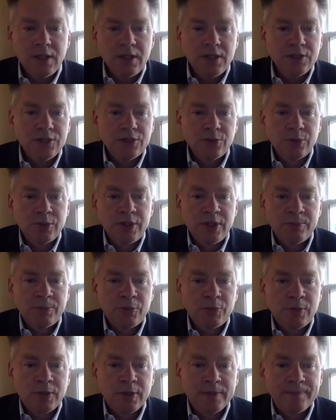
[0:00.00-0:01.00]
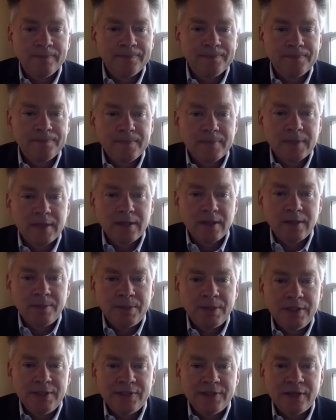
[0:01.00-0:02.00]
Story number 1. A
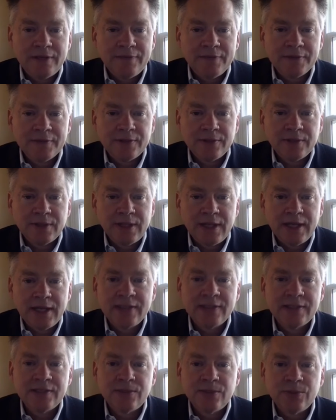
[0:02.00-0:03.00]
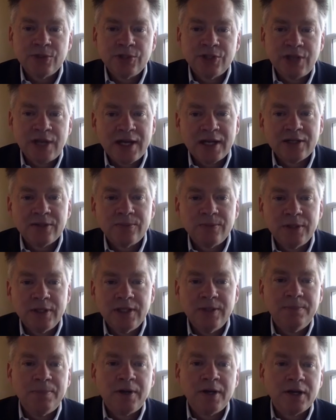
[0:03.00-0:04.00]
police officer in Kansas was shocked when he
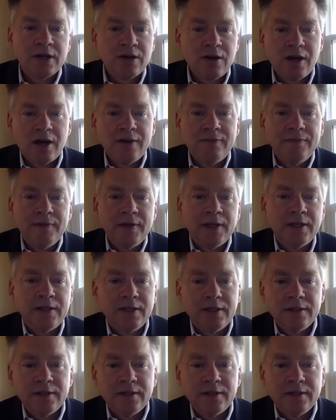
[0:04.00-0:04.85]
bought a coffee at